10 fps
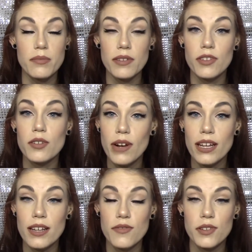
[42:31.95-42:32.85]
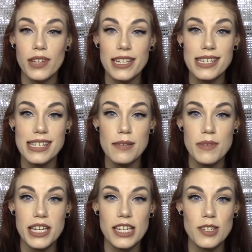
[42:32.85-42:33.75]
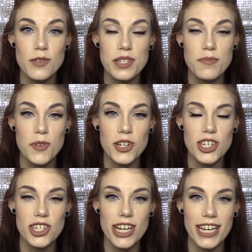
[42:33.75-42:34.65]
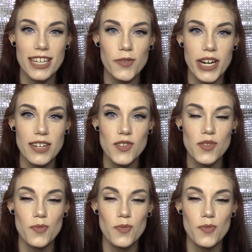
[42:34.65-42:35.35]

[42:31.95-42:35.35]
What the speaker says: If you'd like to see me do some more chit chat, get ready